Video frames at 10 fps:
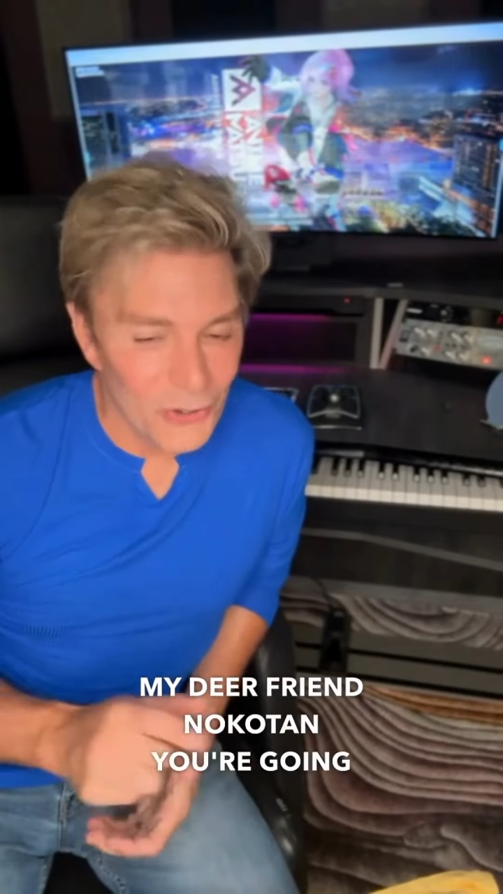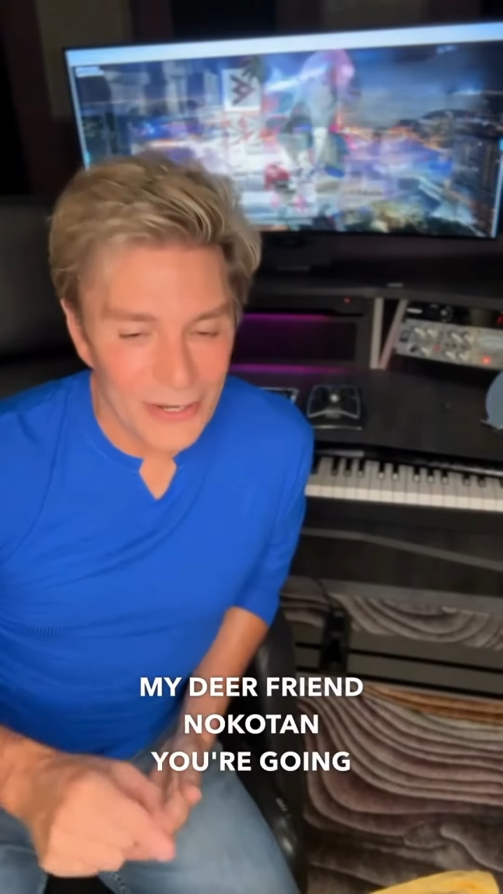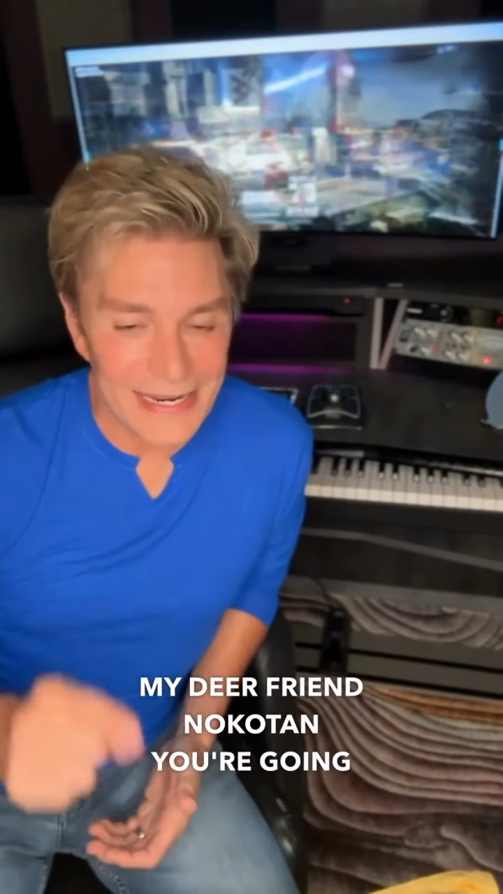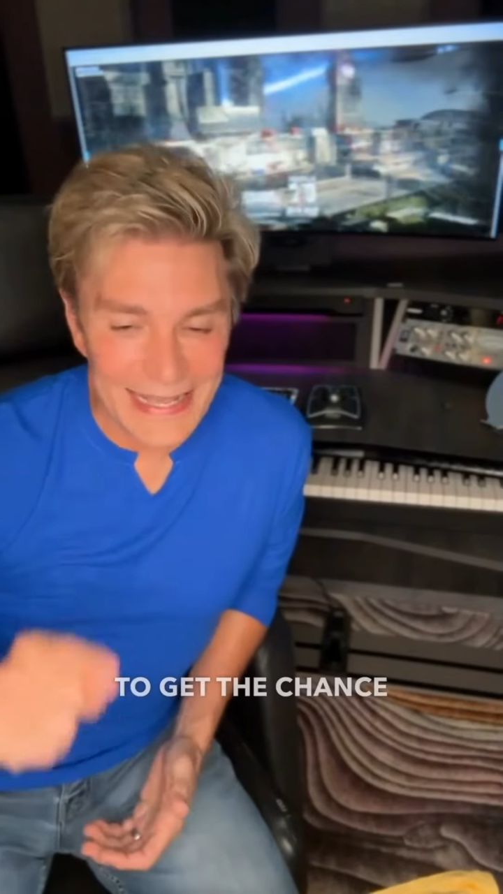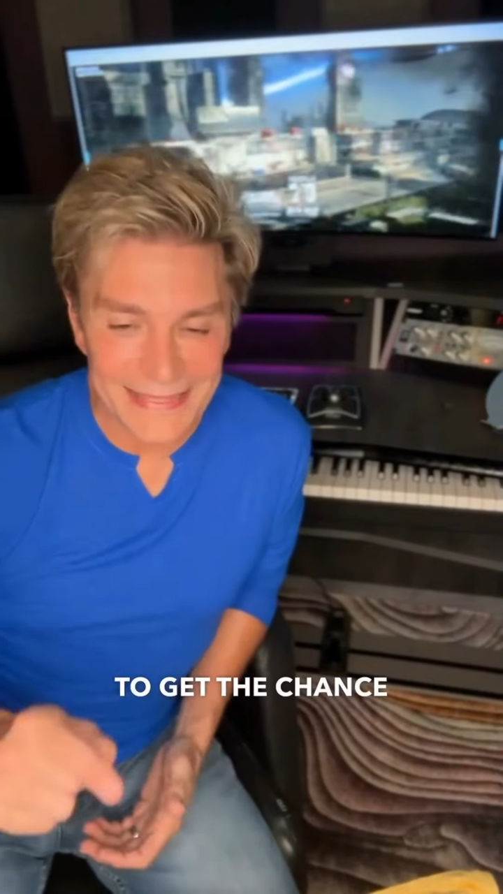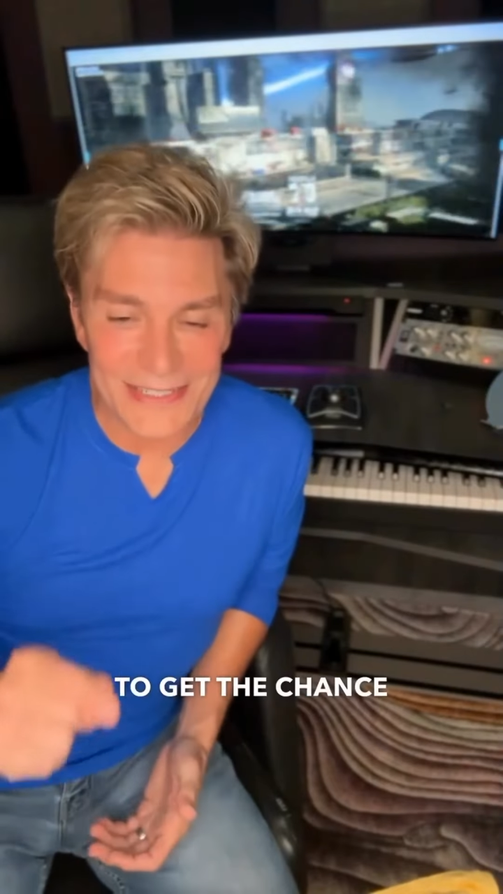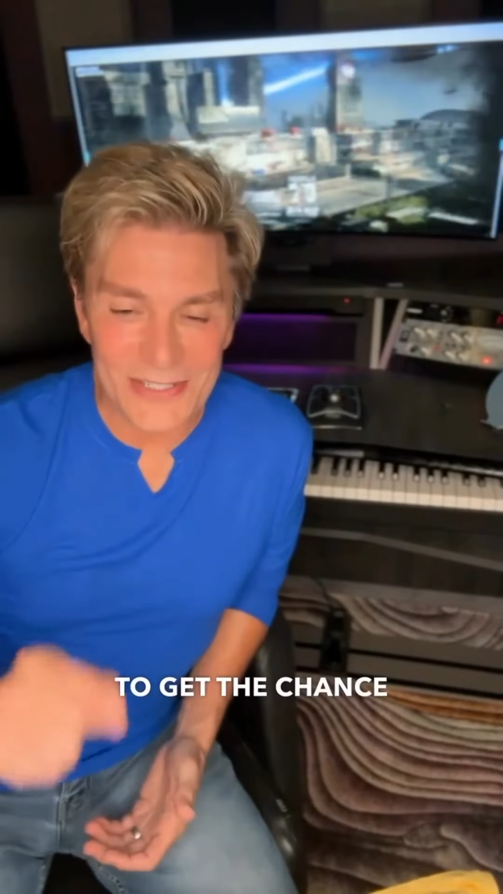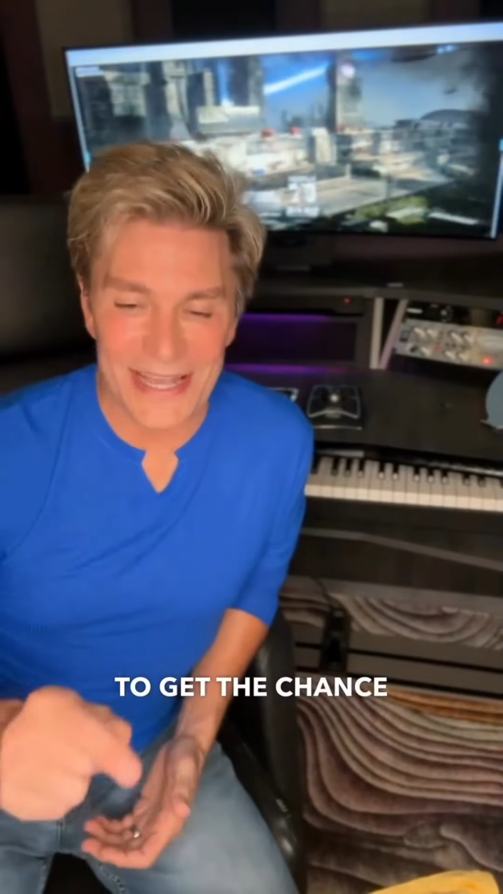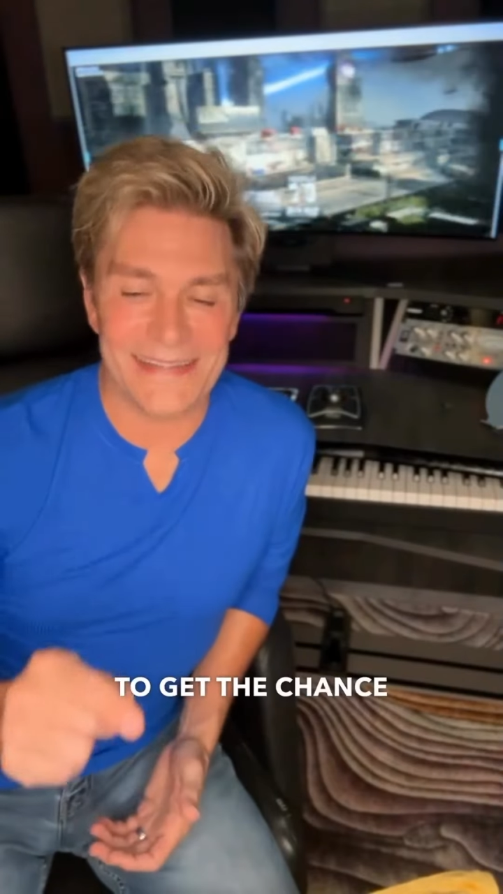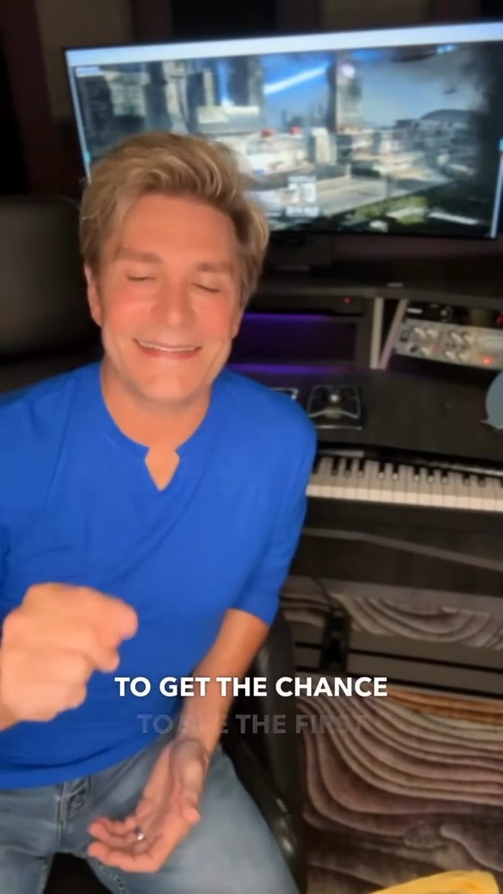You're going to get the
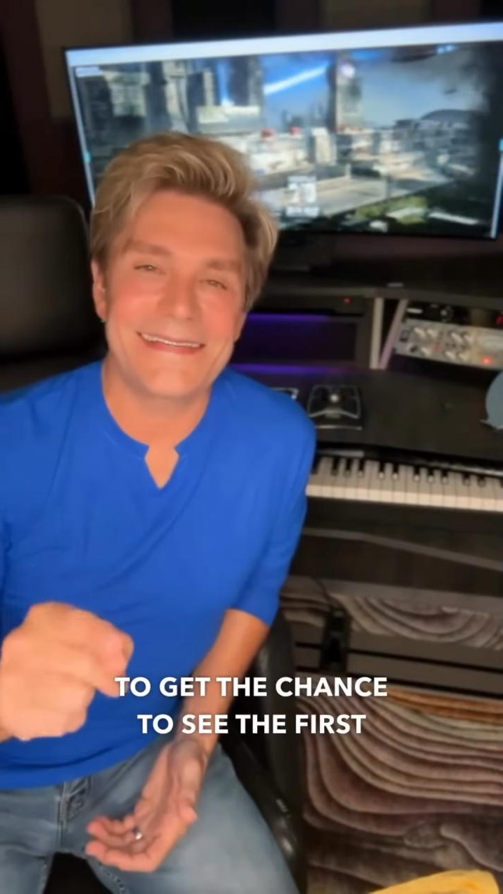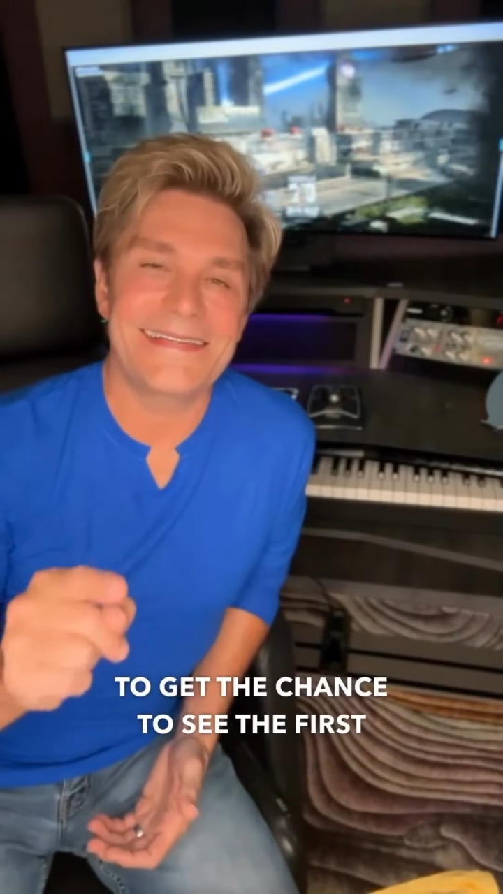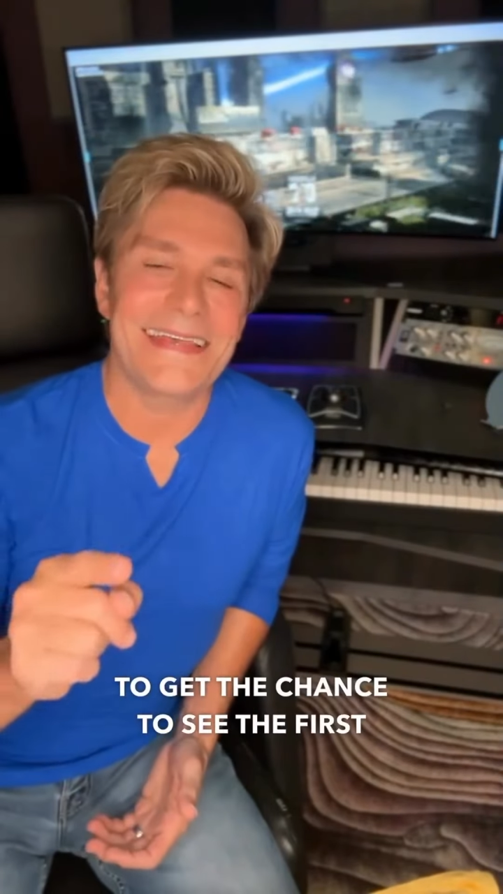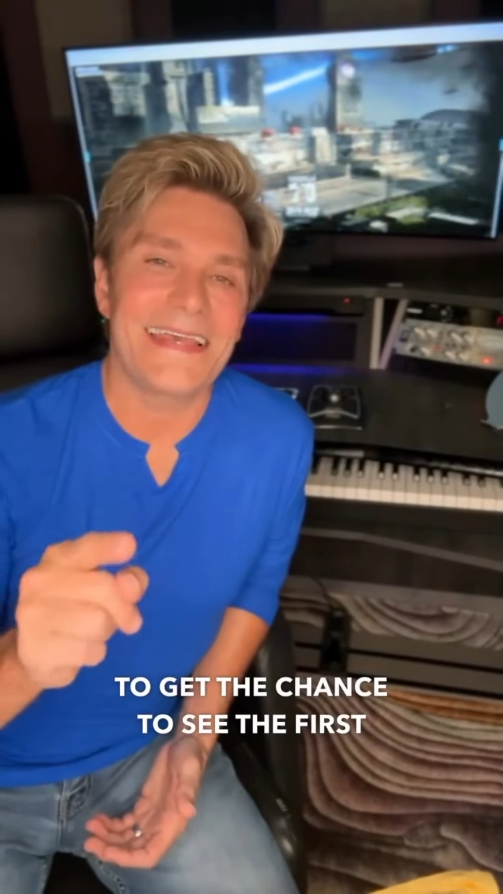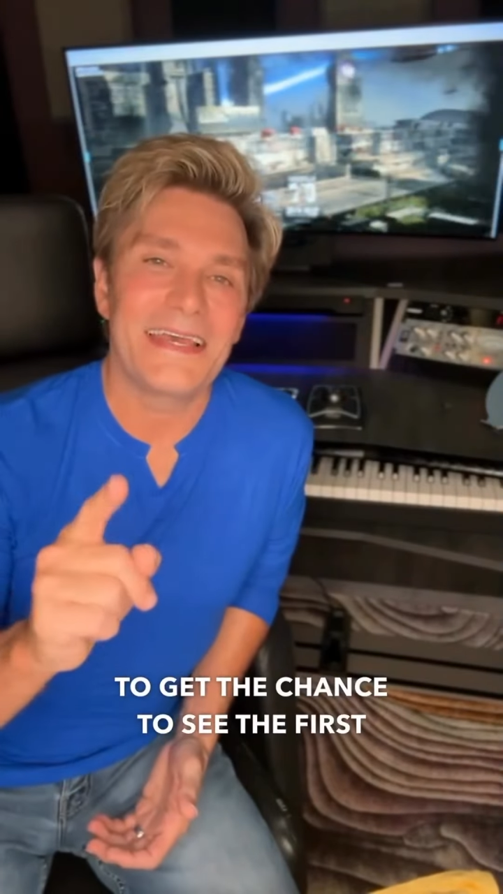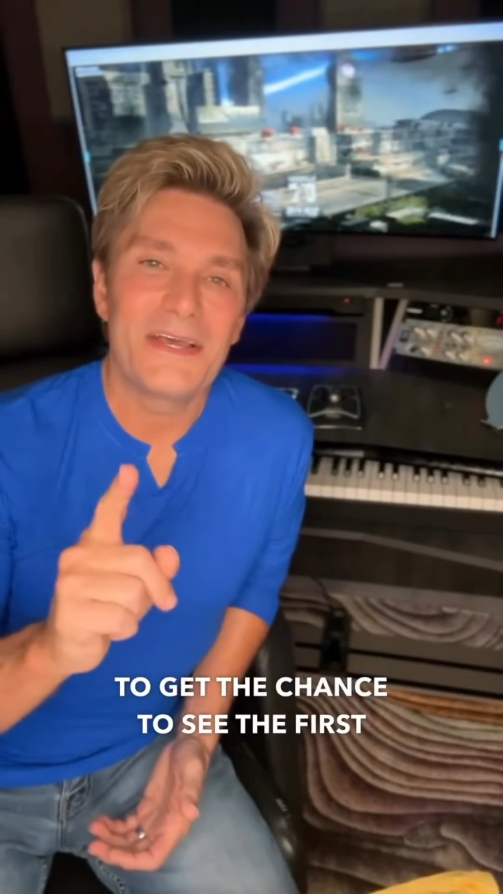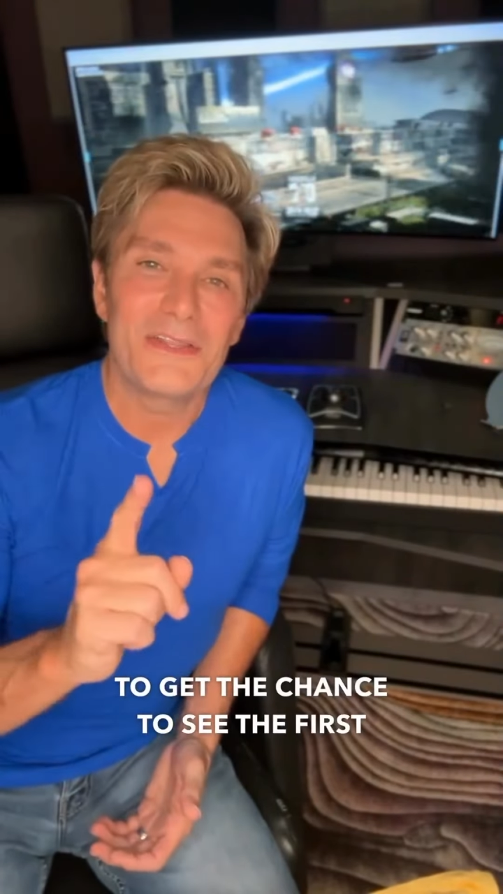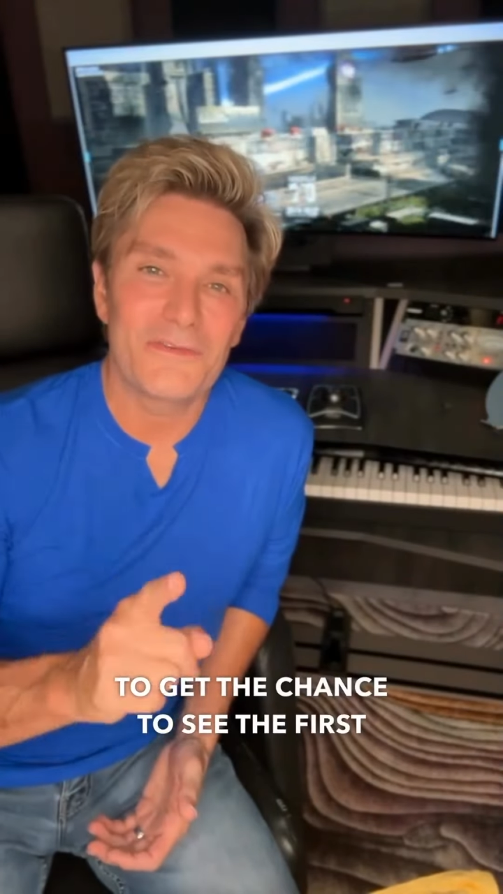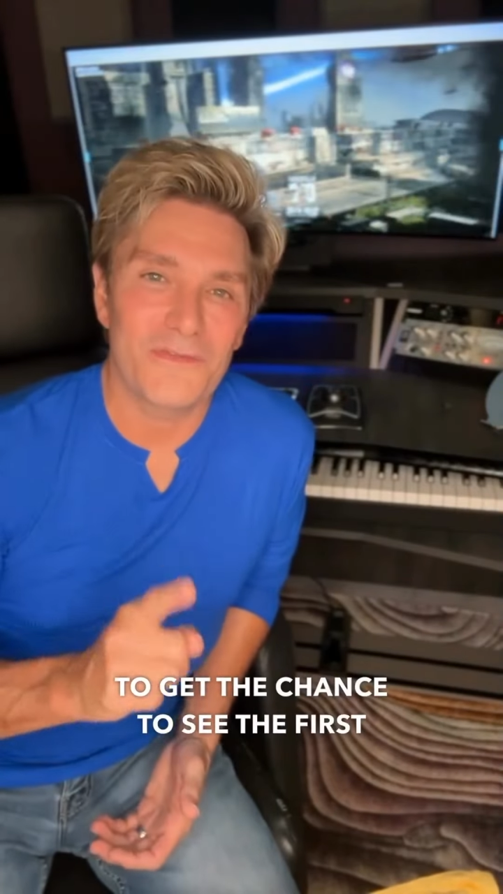chance to see the